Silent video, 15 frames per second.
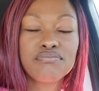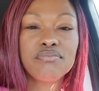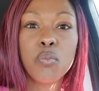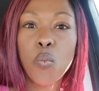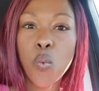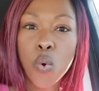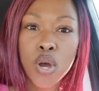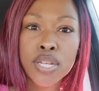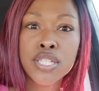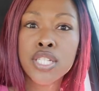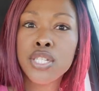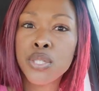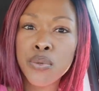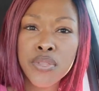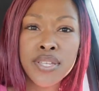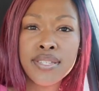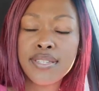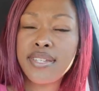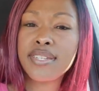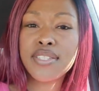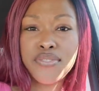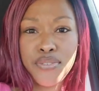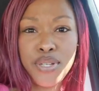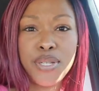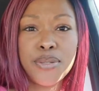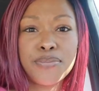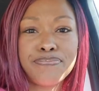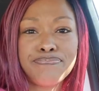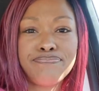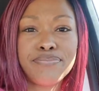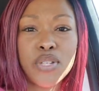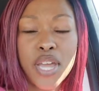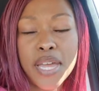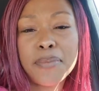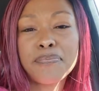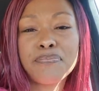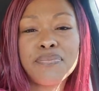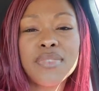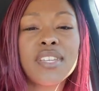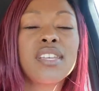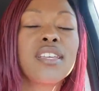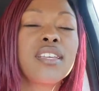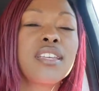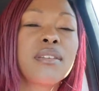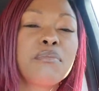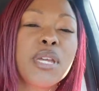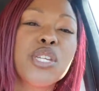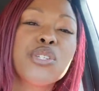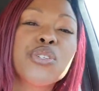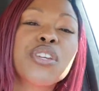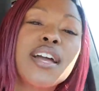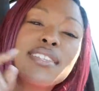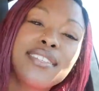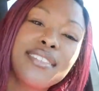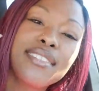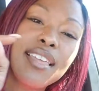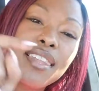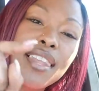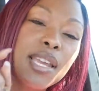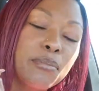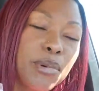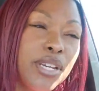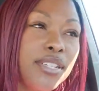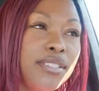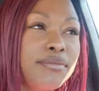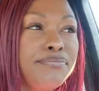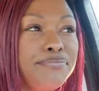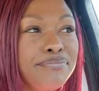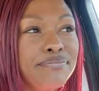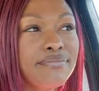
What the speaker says: want to do these things for you, okay? Make sure you guys hit that like button.